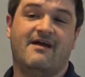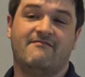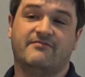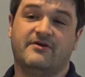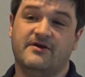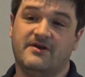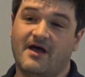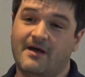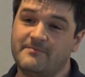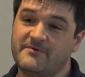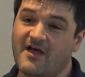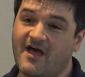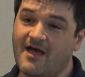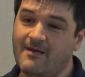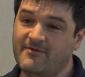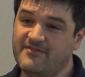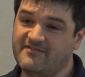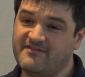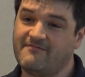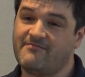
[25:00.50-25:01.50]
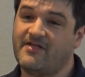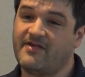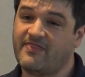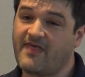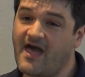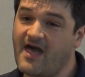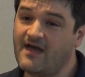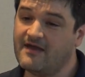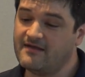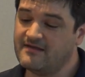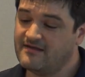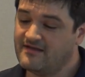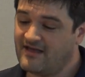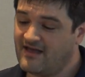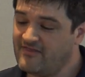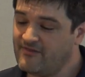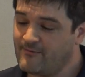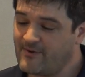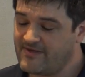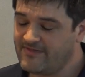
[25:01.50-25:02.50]
have good uptime and stuff like that.
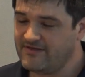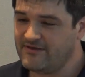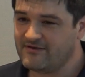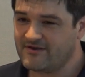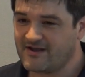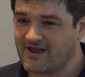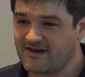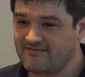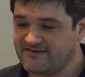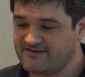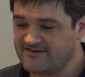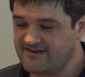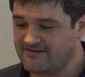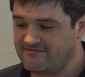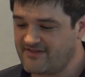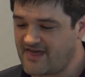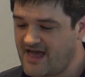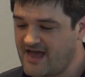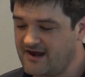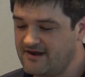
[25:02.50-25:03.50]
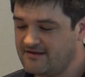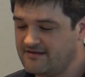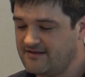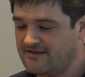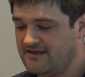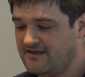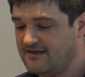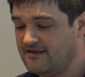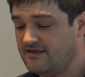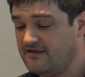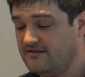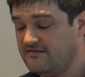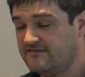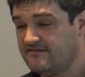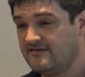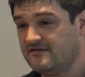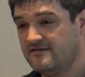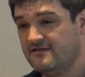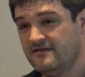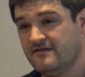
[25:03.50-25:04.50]
And the way that you can kind of achieve that is